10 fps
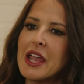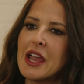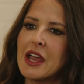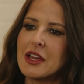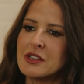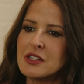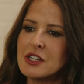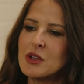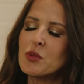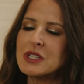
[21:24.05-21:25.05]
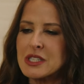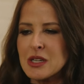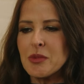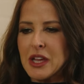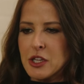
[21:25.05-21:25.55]
And it would
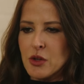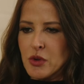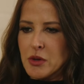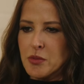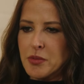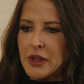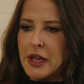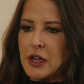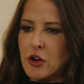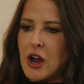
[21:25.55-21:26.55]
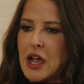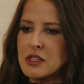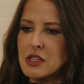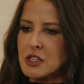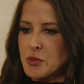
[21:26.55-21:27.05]
seem like you would plant
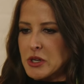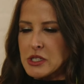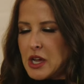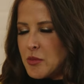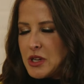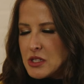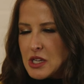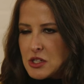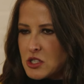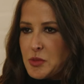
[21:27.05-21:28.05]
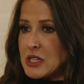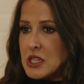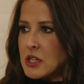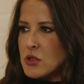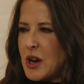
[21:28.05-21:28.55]
grass in the springtime because that just makes
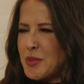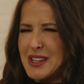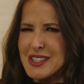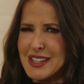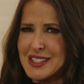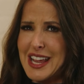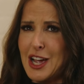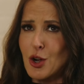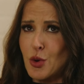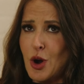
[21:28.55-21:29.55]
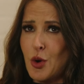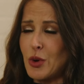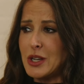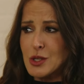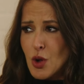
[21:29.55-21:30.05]
sense, right? Because things can't grow
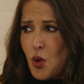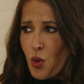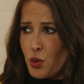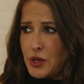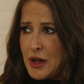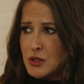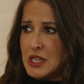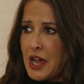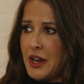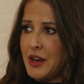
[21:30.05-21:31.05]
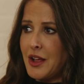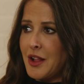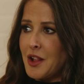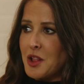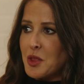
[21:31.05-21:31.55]
when it's cold outside.
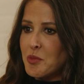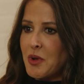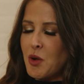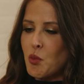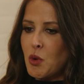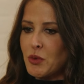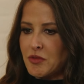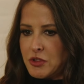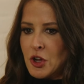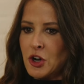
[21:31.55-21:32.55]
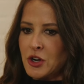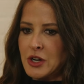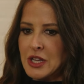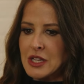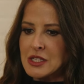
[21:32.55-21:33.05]
But what we've
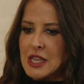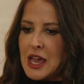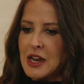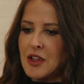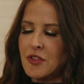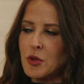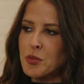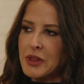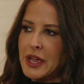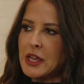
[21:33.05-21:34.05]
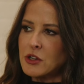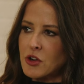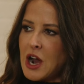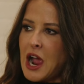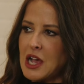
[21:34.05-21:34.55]
learned is that if you plant
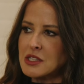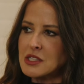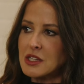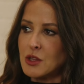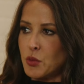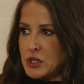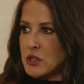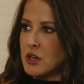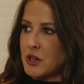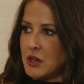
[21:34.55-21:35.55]
grass in the winter,